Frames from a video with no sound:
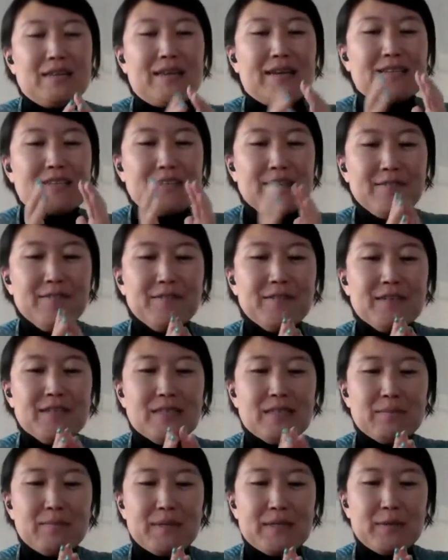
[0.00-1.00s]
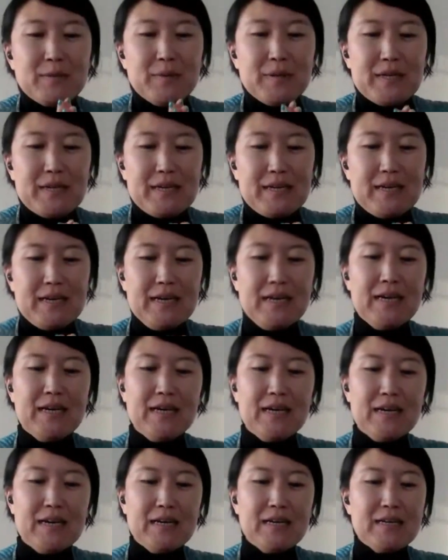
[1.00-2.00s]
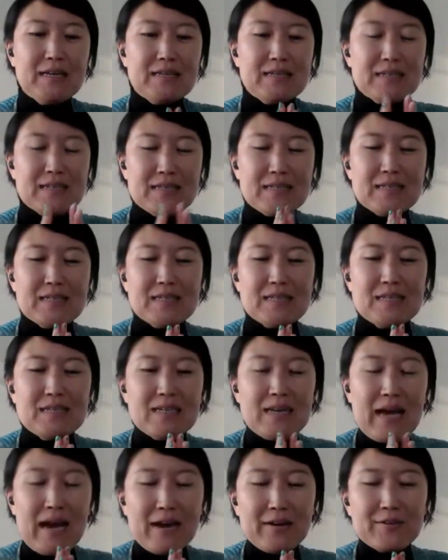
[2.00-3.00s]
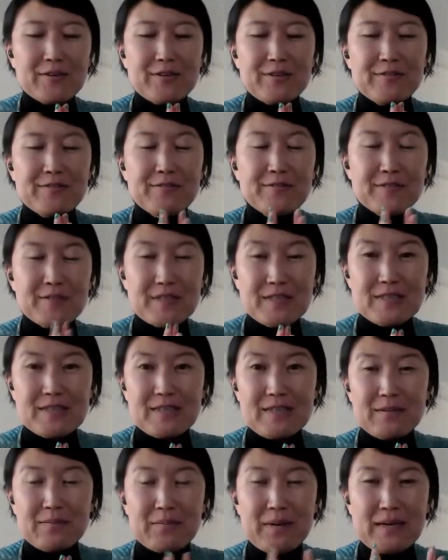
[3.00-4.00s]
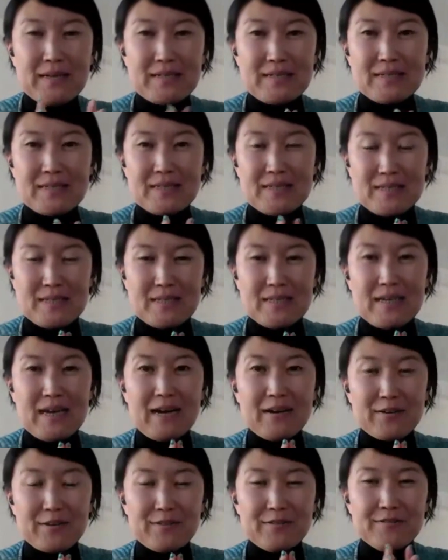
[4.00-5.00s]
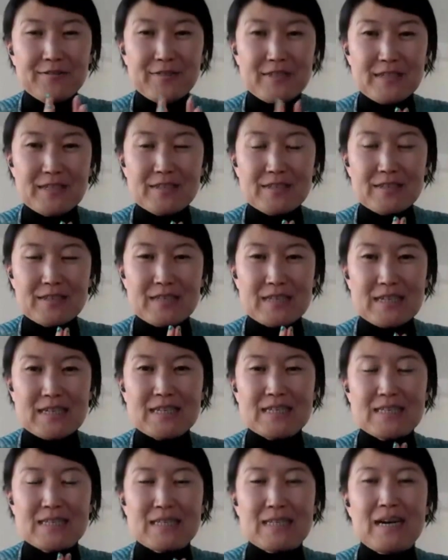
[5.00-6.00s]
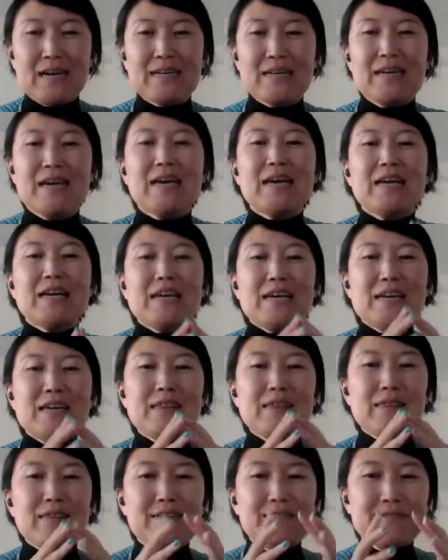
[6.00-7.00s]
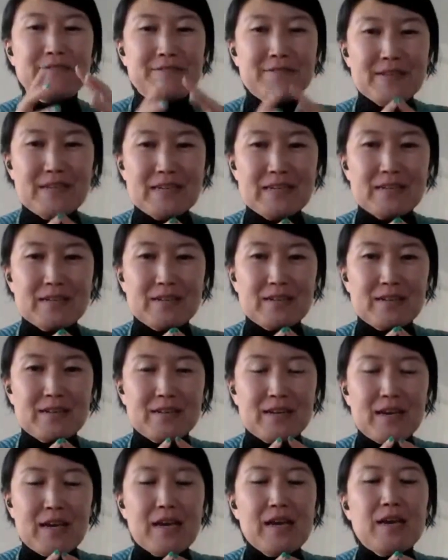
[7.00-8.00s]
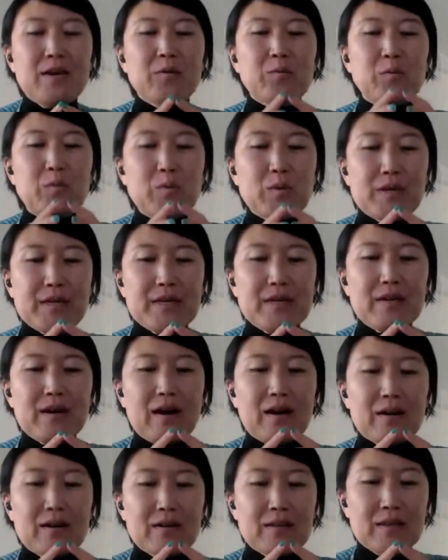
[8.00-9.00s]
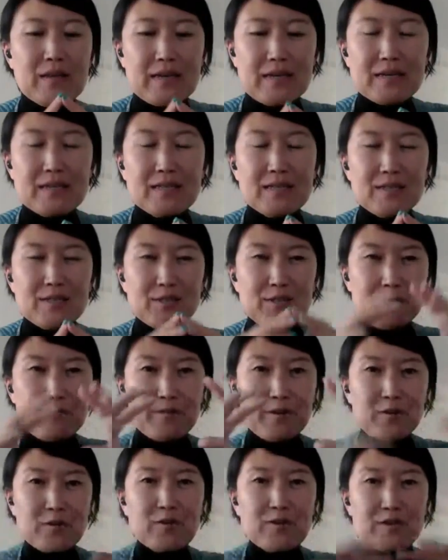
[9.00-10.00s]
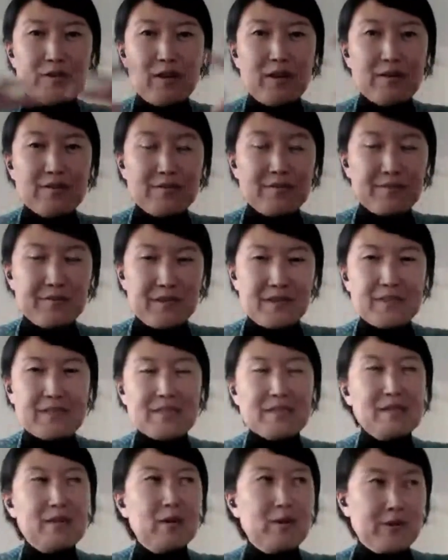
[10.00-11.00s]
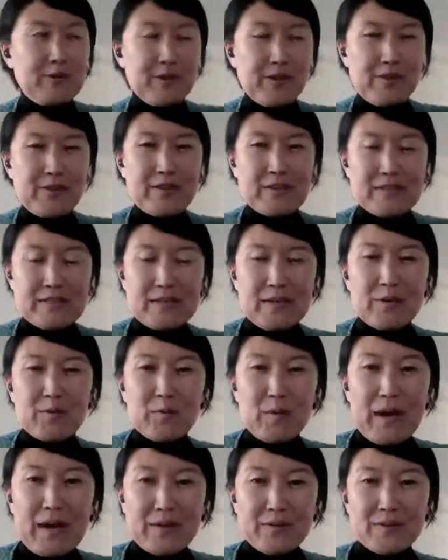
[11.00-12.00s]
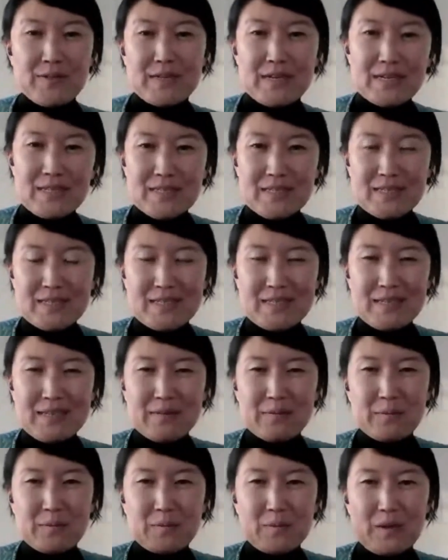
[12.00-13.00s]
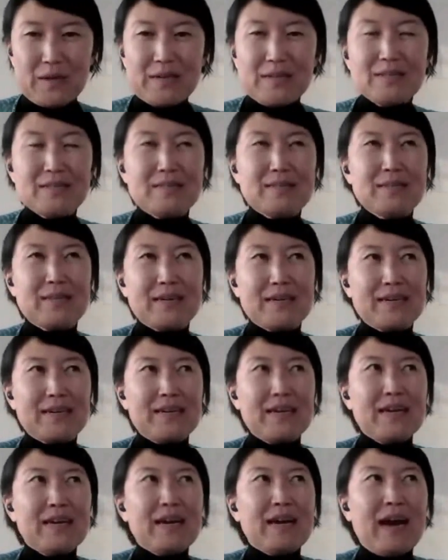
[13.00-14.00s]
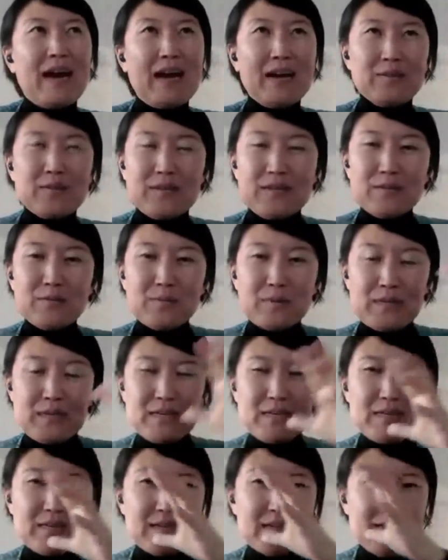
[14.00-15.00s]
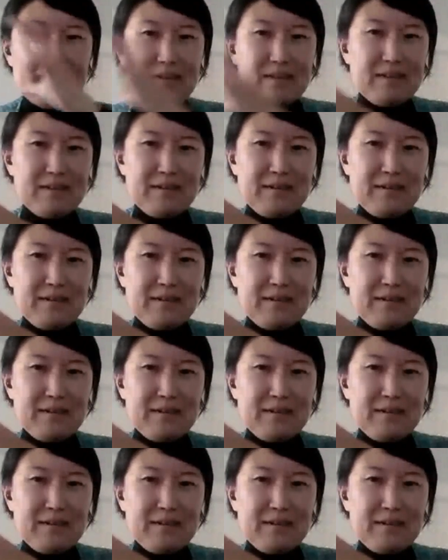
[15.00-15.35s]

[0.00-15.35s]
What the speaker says: the difference between decision out of freedom and decision out of fear is that in the fear, we are likely to focus on fixing all the things around us. right? Like, how can we